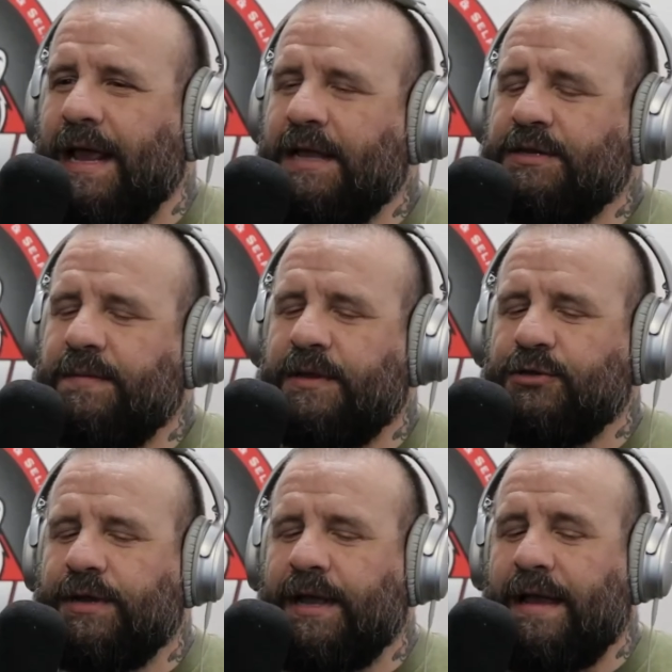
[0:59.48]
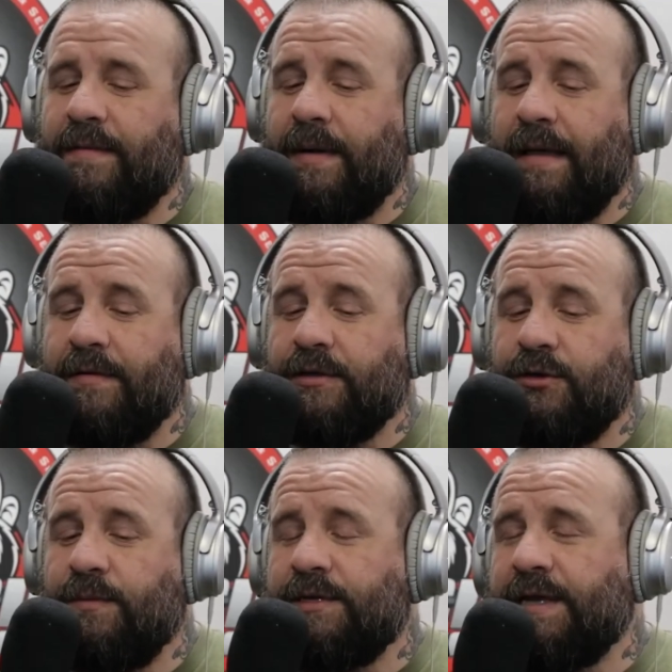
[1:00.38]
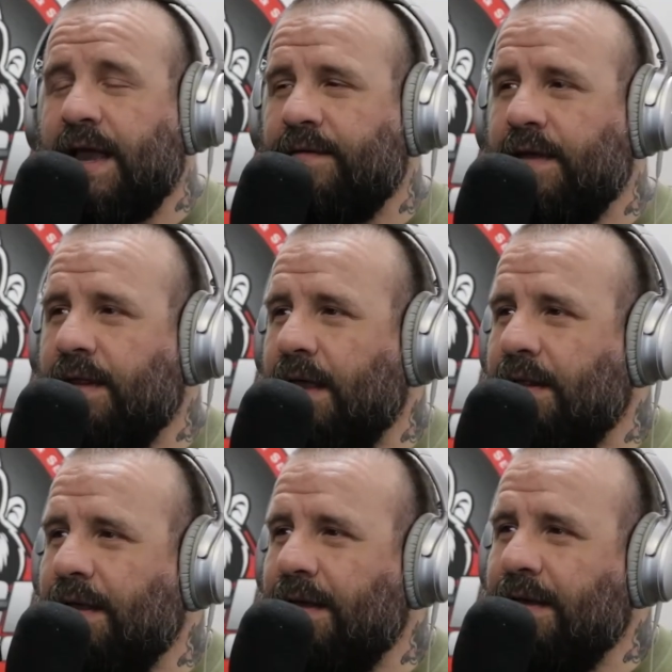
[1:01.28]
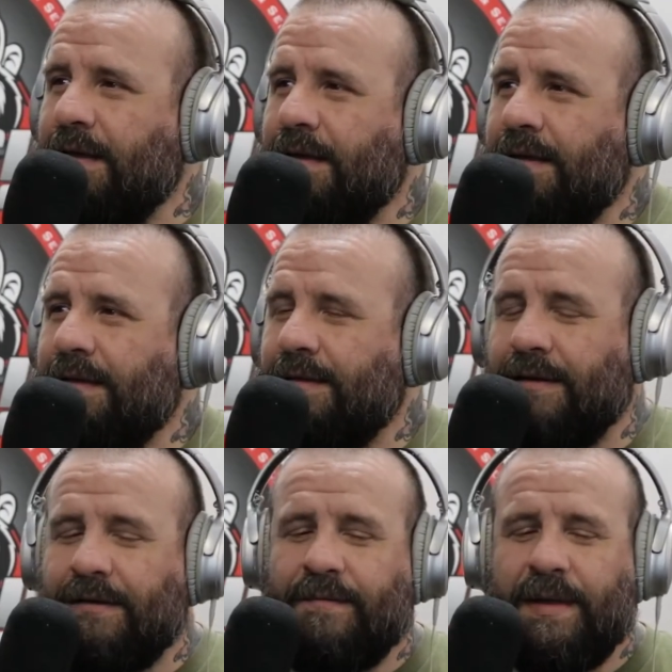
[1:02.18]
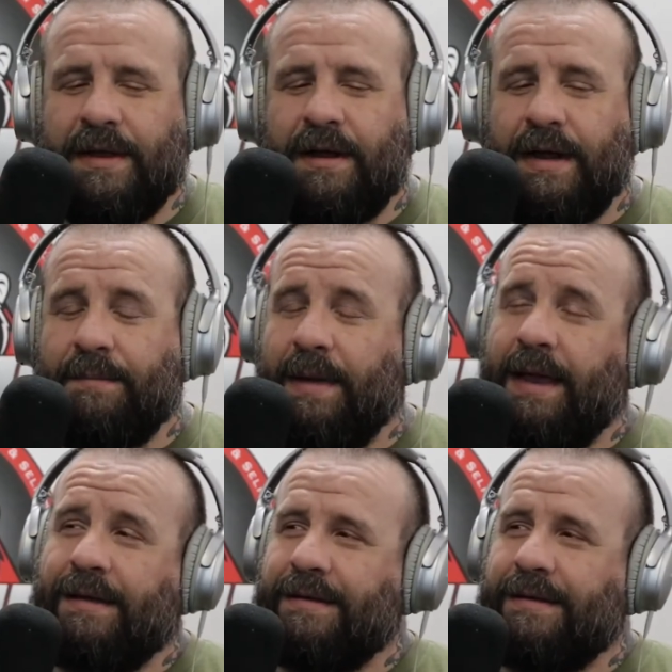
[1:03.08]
I actually I've been having too much caffeine lately, so I've been cutting back.